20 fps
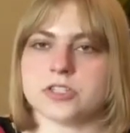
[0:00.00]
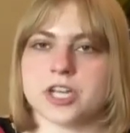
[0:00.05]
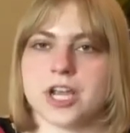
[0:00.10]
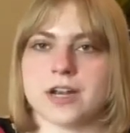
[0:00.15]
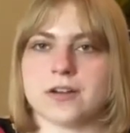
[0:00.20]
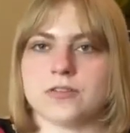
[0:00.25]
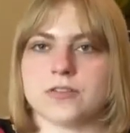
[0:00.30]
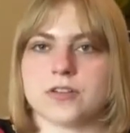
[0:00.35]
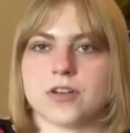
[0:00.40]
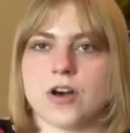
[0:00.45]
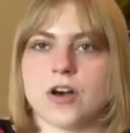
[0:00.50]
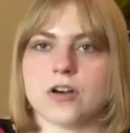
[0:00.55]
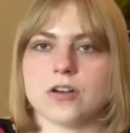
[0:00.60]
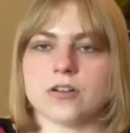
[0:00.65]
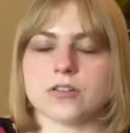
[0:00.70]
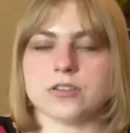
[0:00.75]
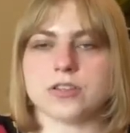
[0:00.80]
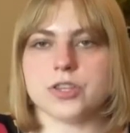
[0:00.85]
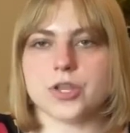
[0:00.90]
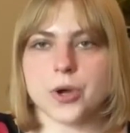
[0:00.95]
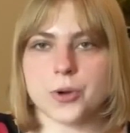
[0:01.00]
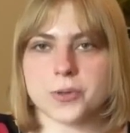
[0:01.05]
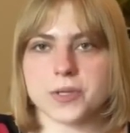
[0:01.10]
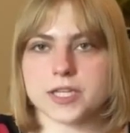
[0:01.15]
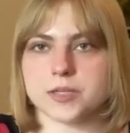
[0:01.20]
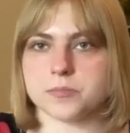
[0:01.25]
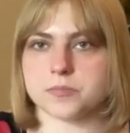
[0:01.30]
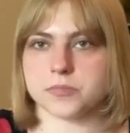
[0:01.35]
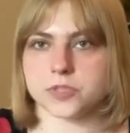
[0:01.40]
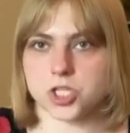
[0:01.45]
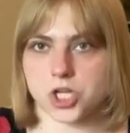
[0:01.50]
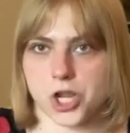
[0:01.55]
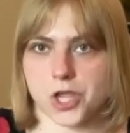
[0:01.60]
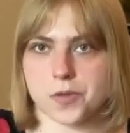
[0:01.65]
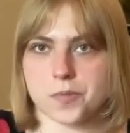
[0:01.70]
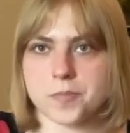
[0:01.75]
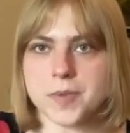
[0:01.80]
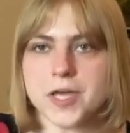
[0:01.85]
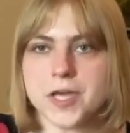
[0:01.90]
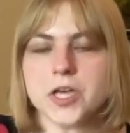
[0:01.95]
channel called No Limb
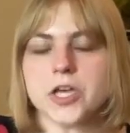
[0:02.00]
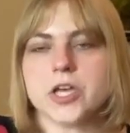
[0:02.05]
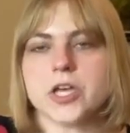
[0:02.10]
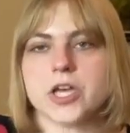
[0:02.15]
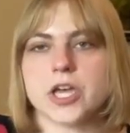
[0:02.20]
Jim,